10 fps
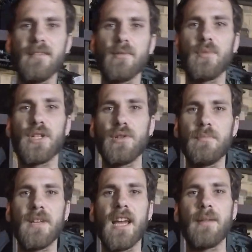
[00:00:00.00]
which should
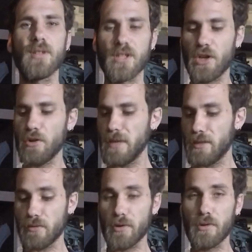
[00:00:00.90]
be able to show me
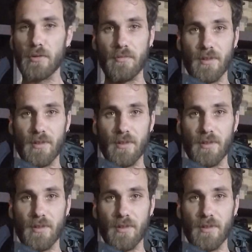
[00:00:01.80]
through